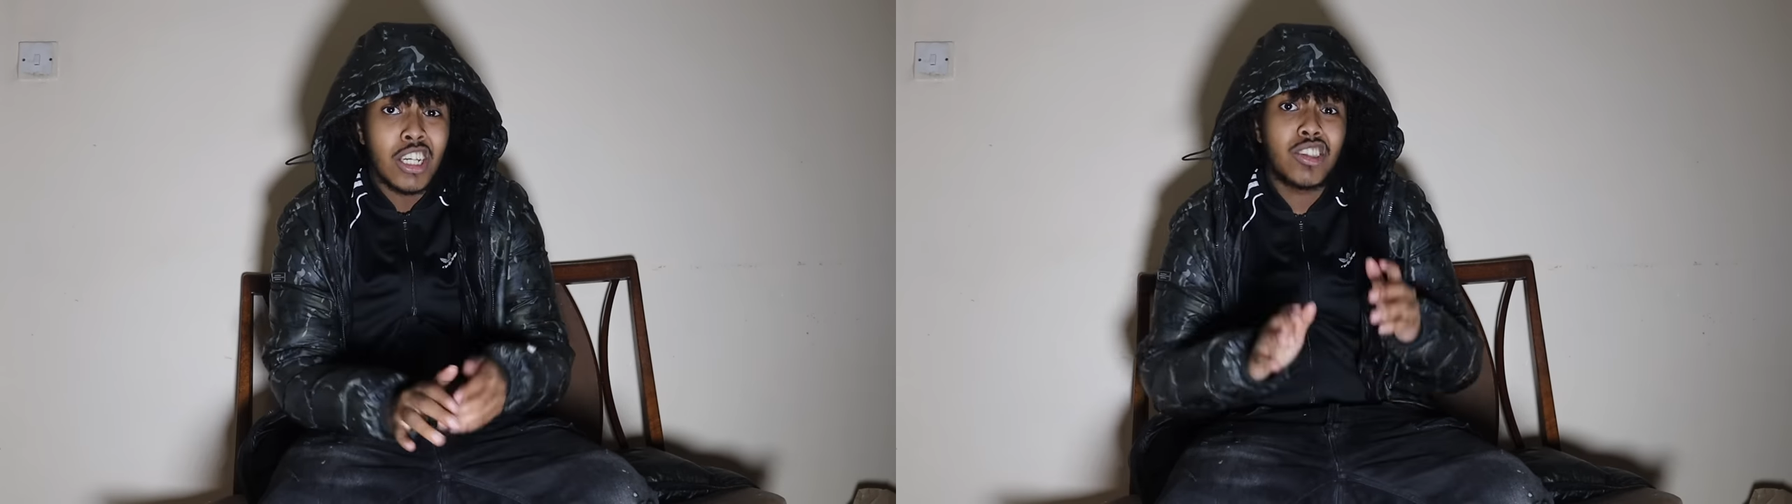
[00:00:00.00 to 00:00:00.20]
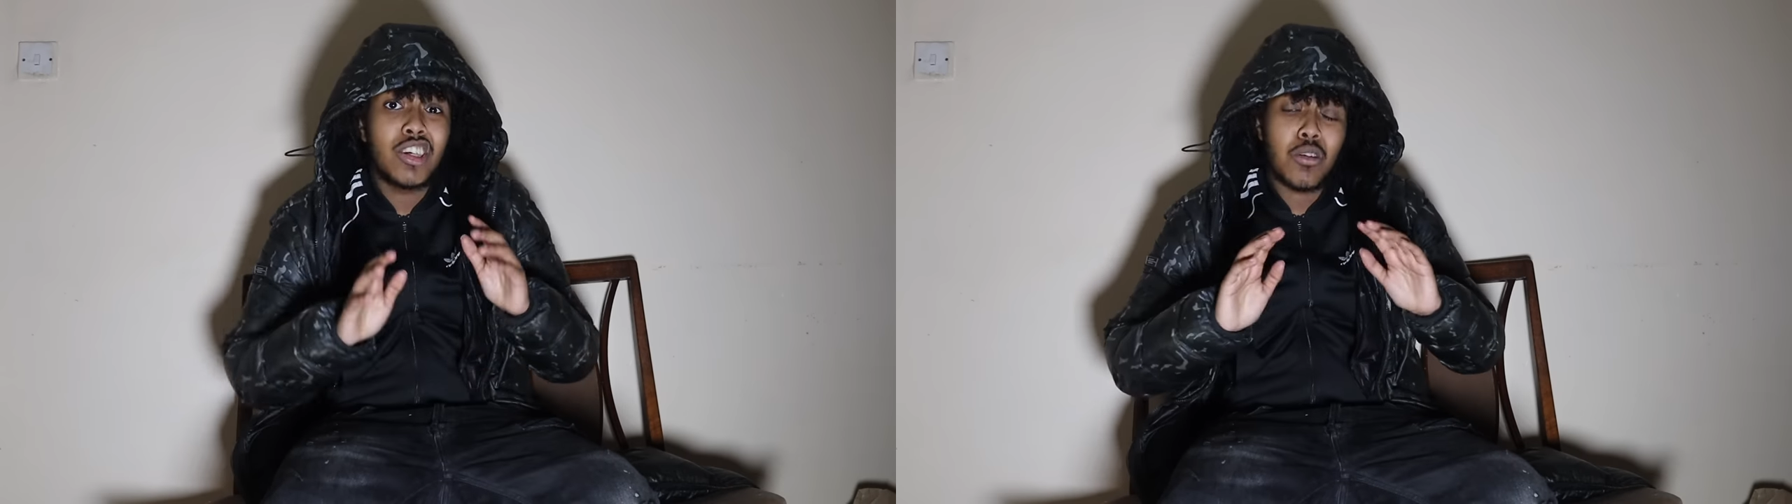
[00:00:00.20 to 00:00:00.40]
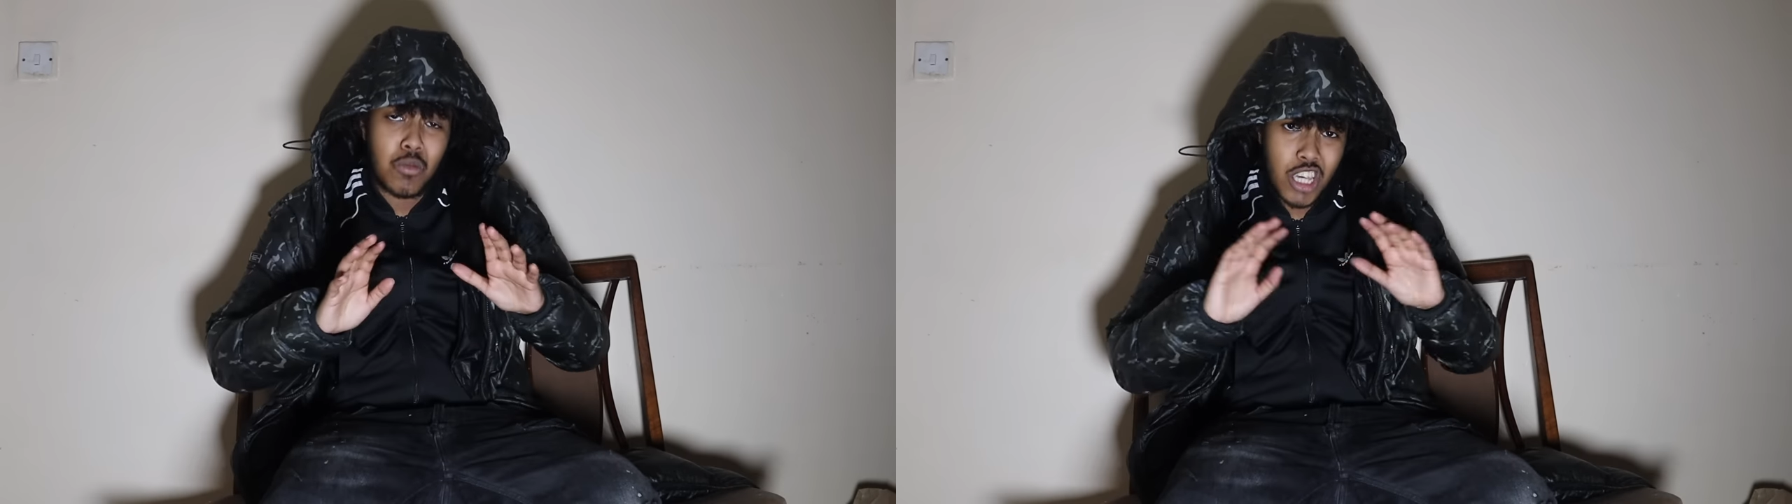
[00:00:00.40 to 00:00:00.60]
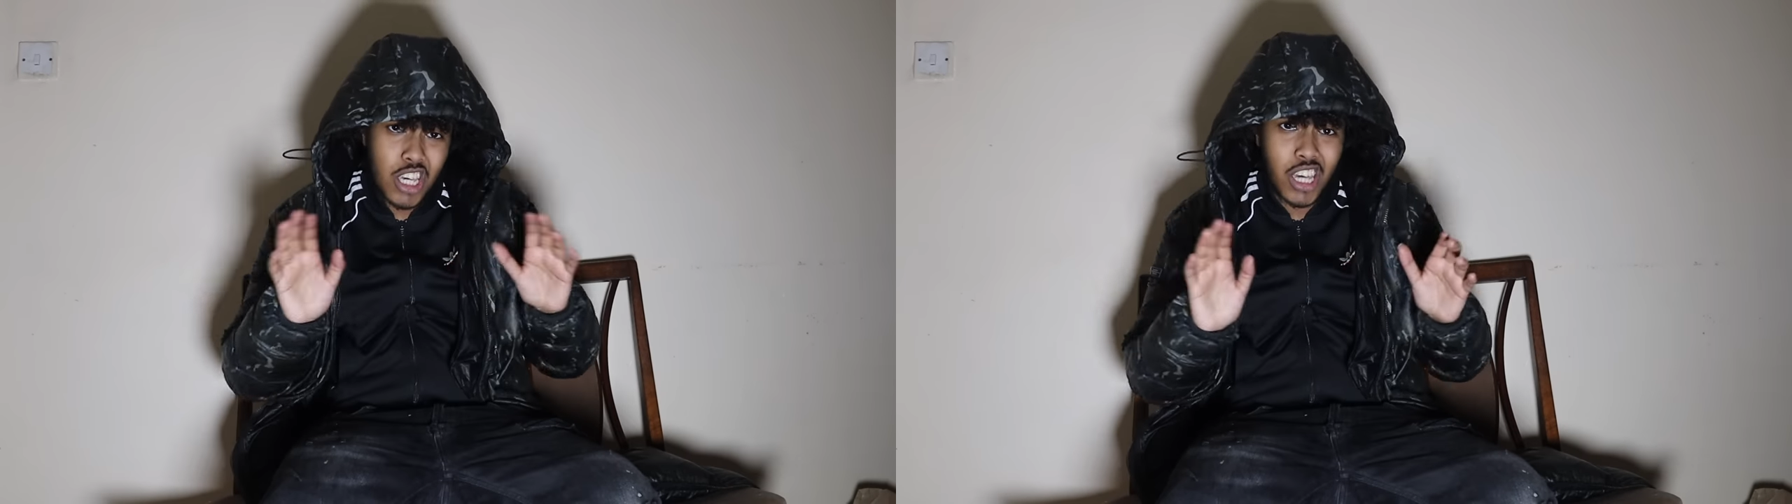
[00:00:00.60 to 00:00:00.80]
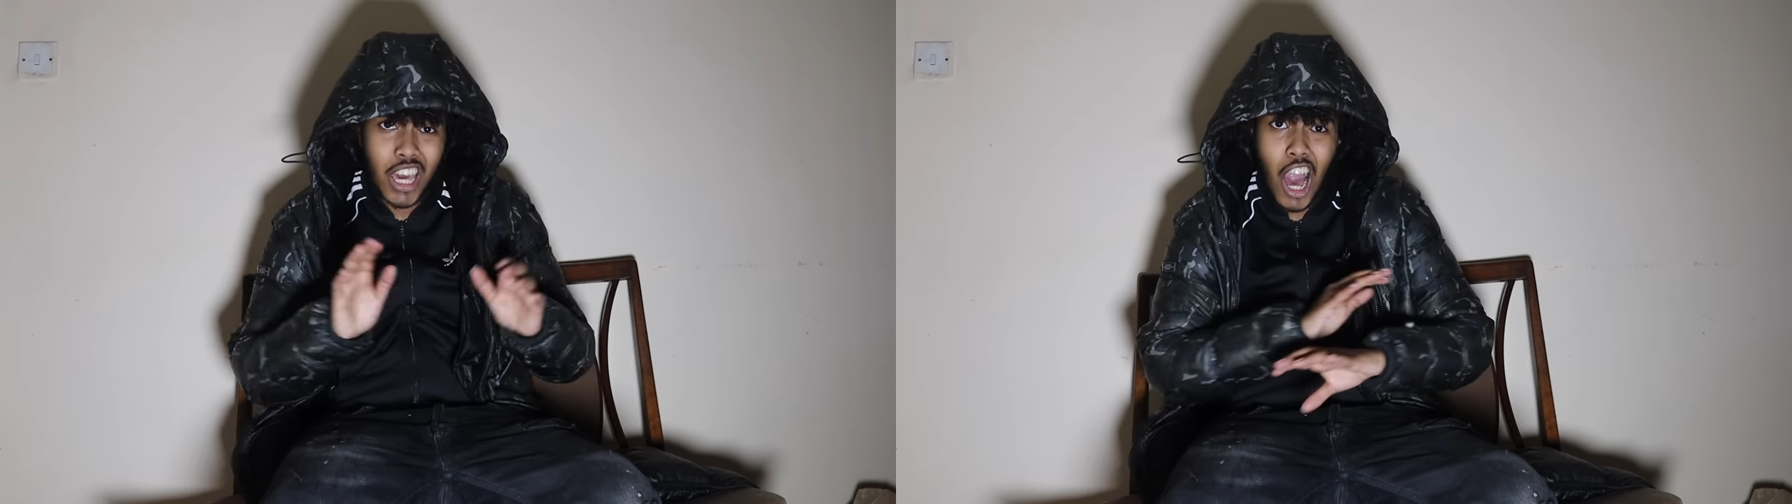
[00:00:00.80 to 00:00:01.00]
Team
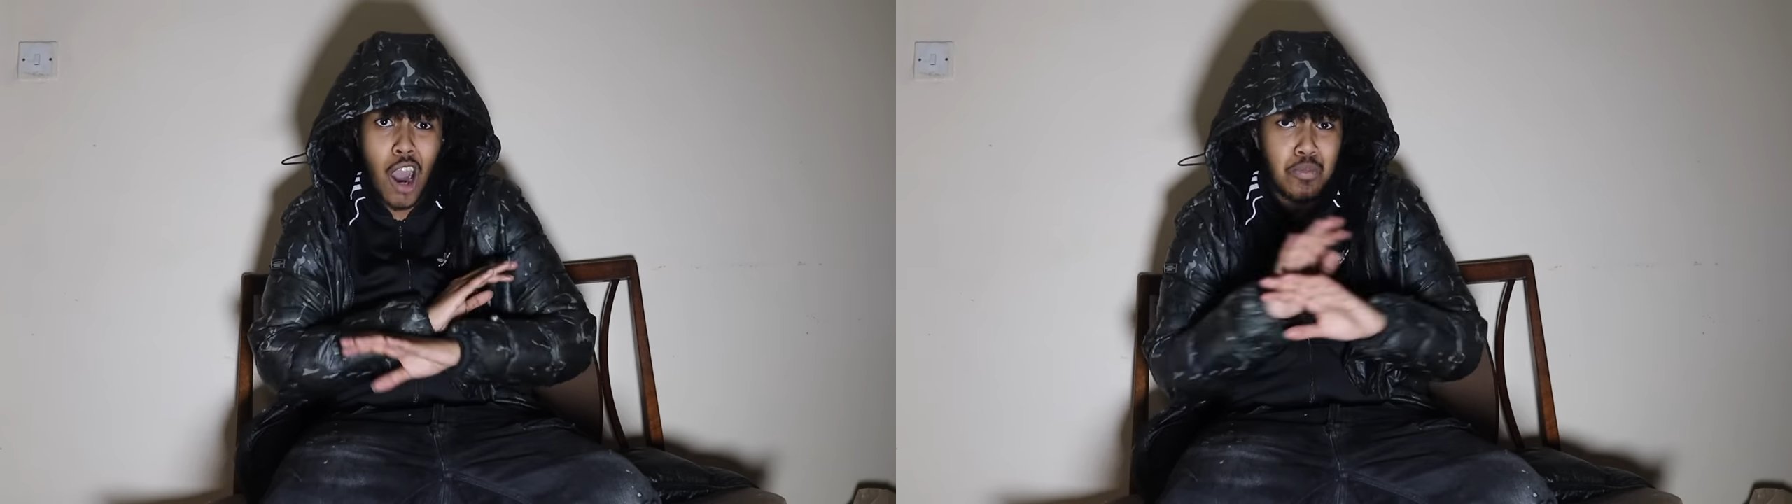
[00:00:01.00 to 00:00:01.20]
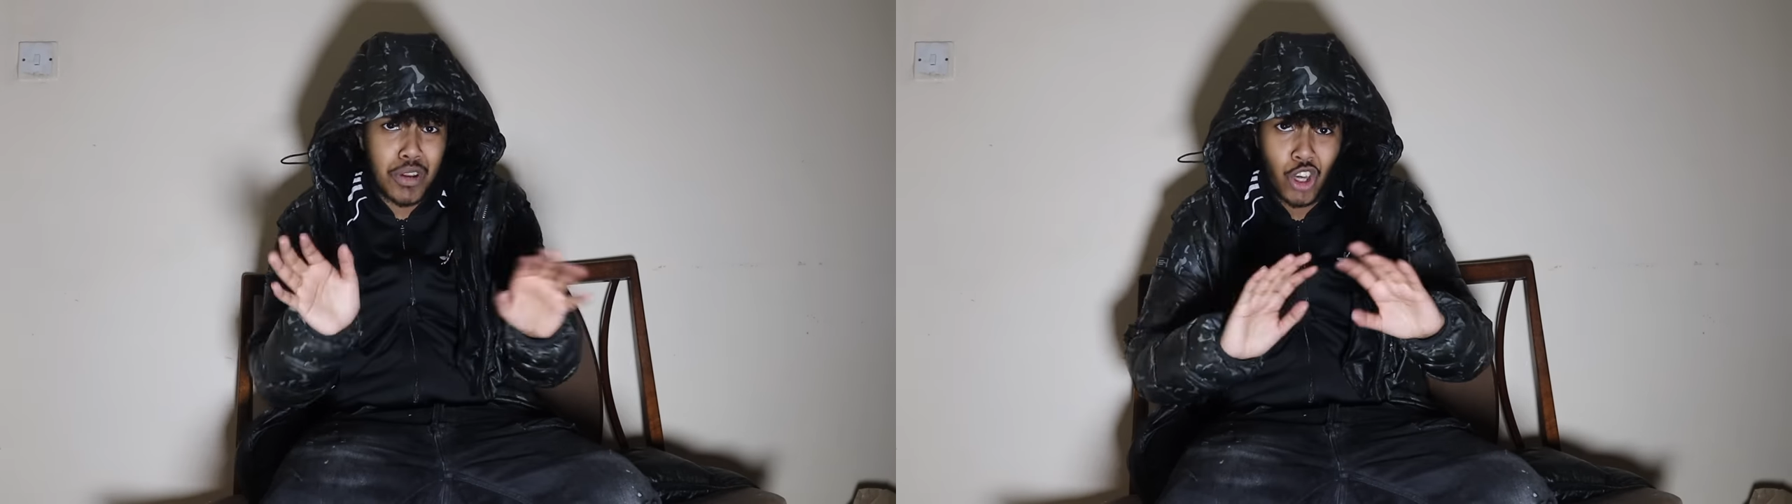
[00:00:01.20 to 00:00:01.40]
EK up in